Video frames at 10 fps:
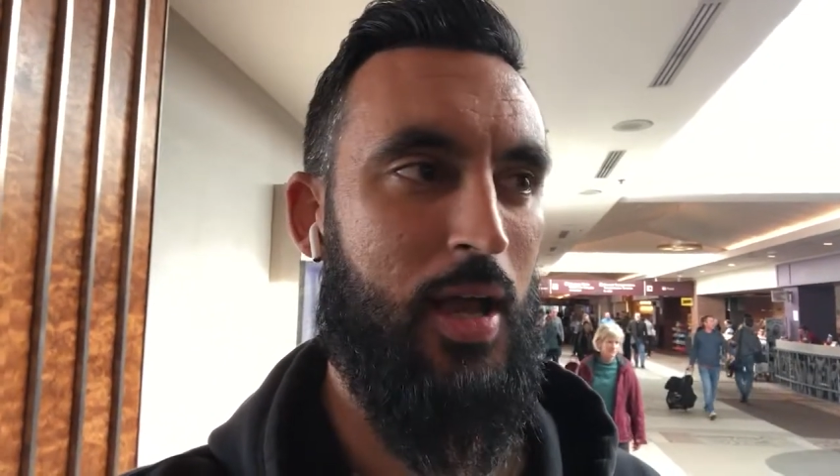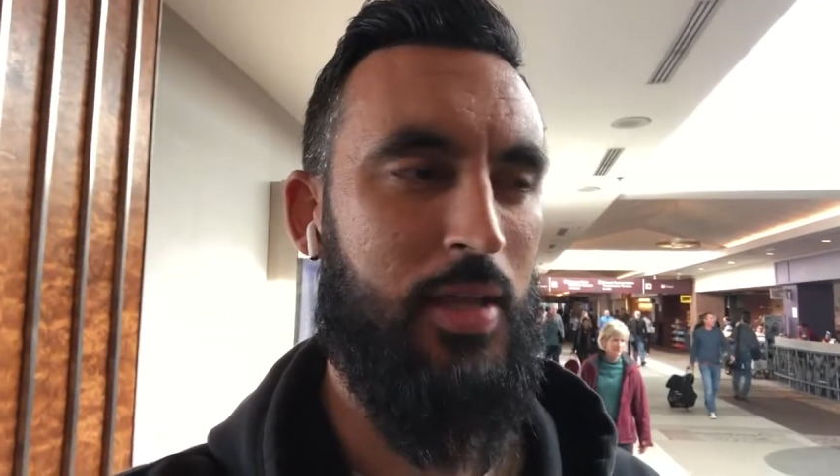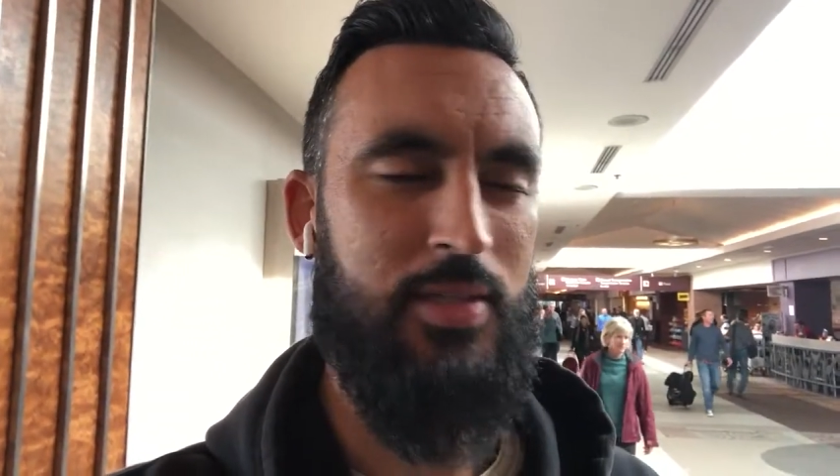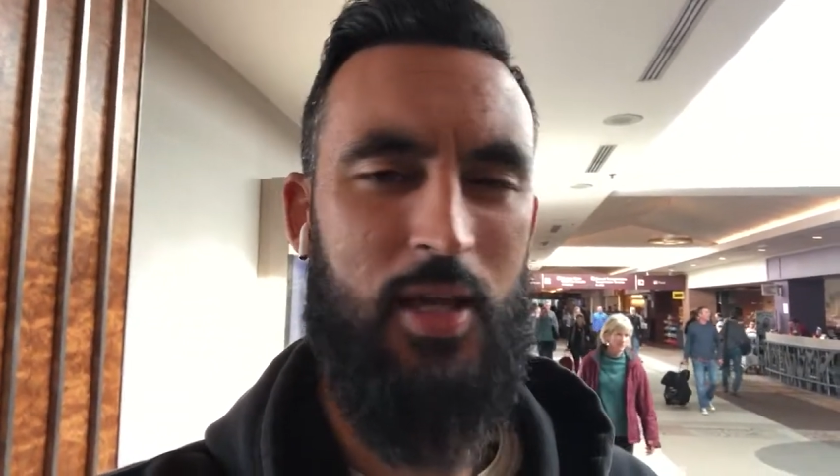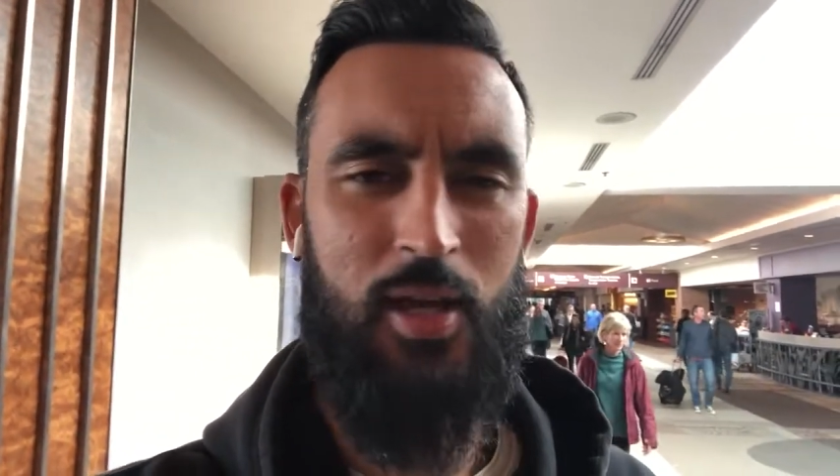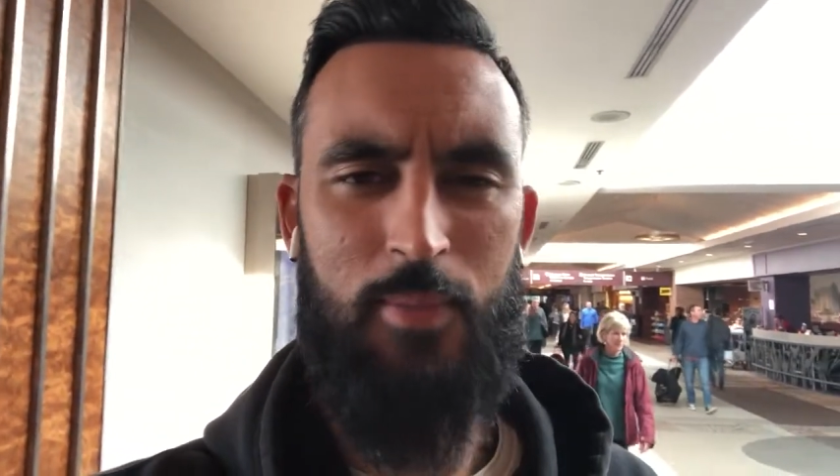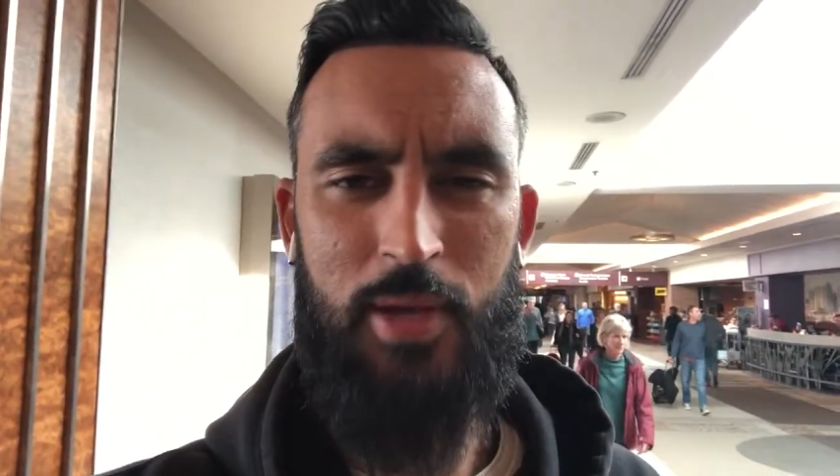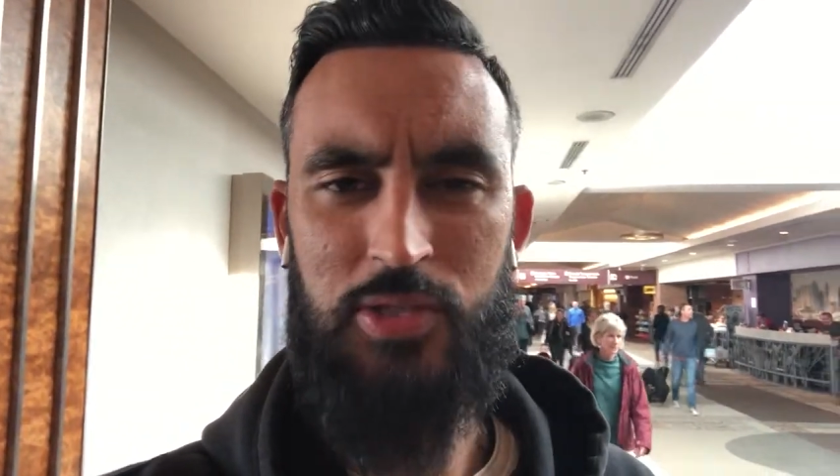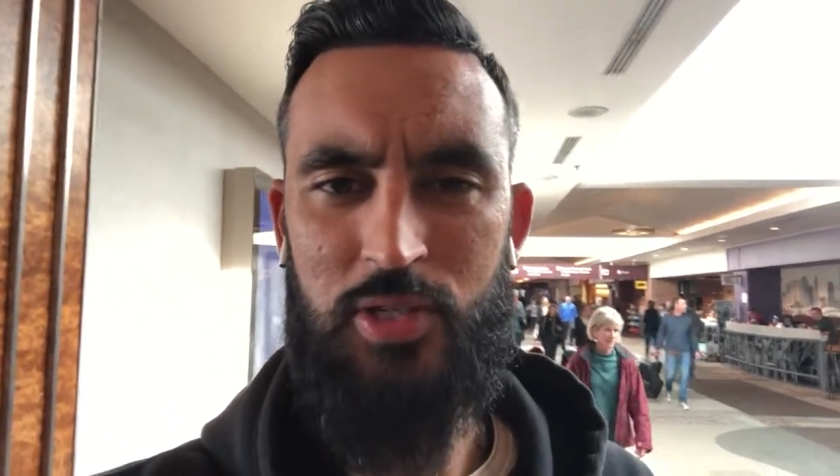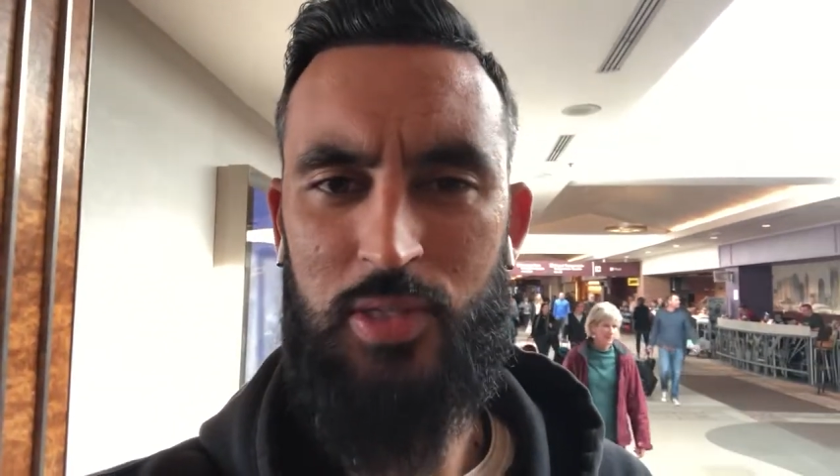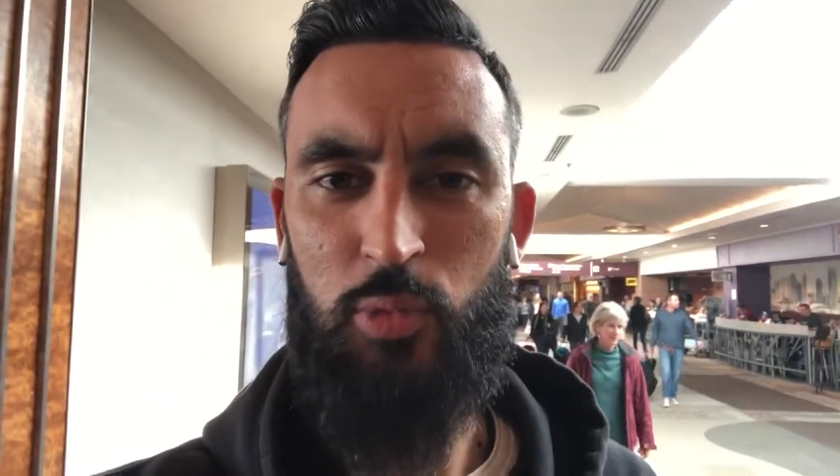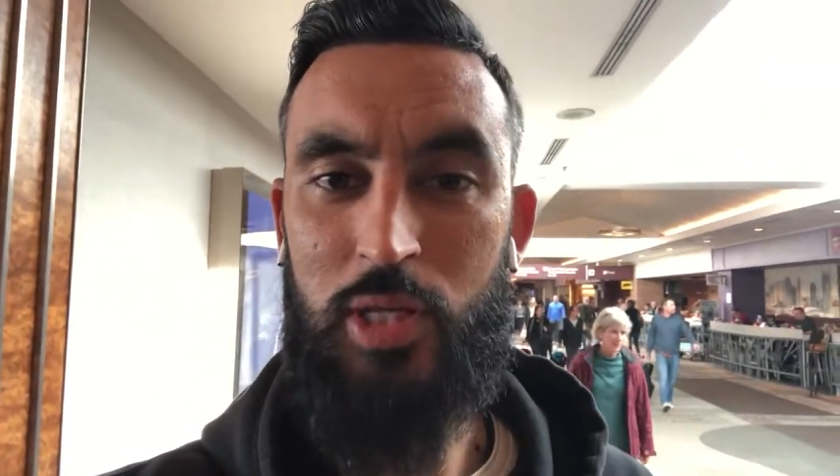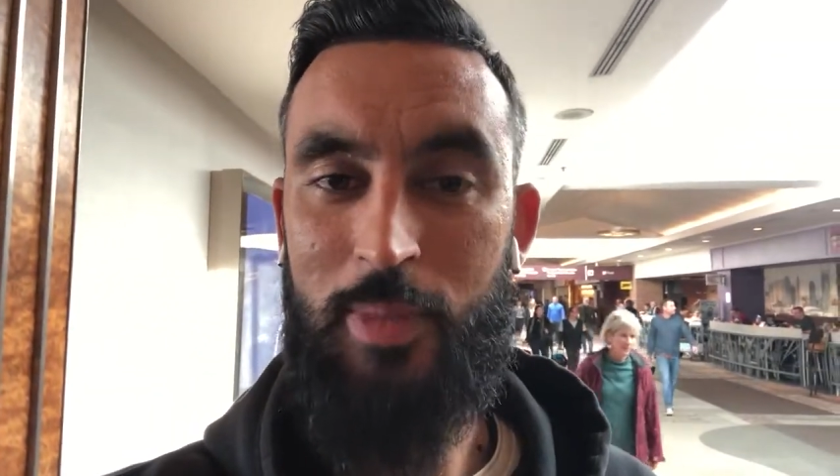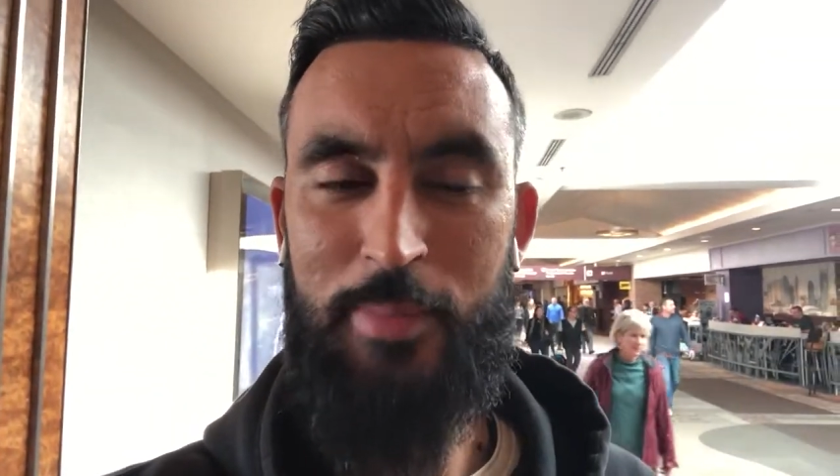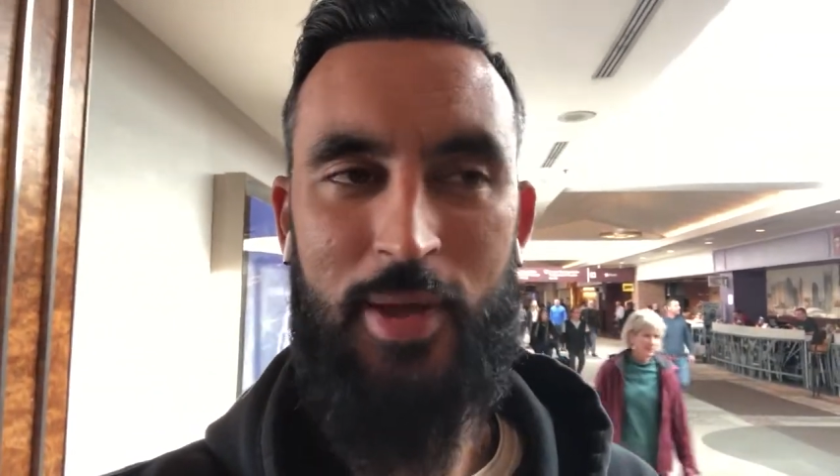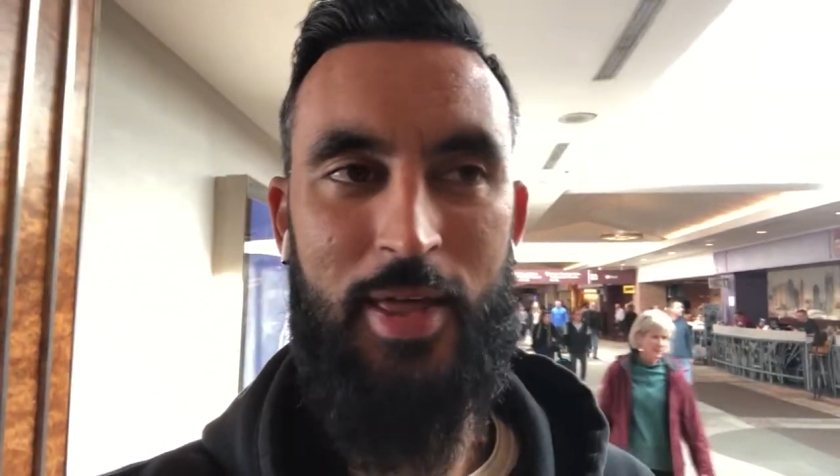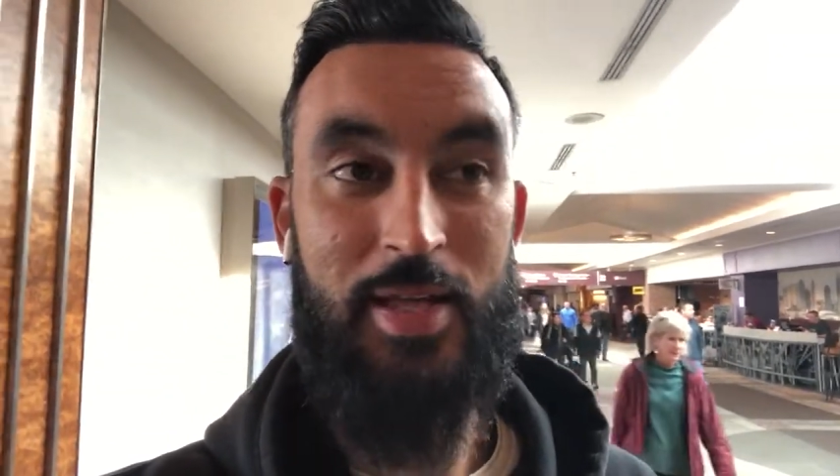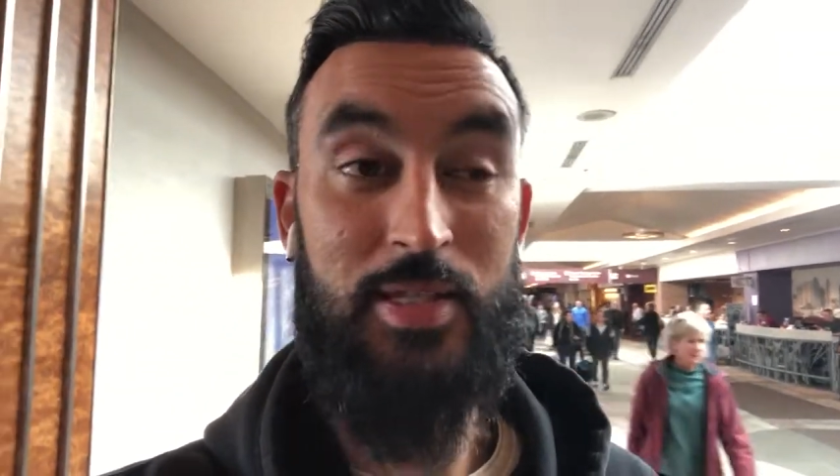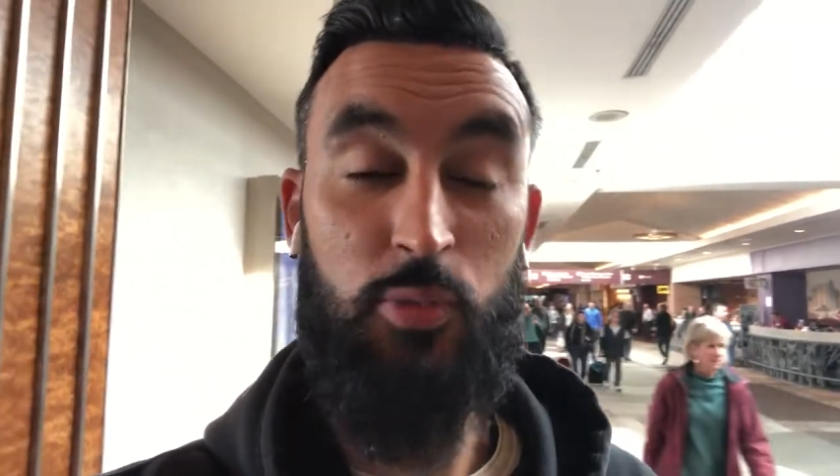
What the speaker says: And I sort of said, what do you mean by that? He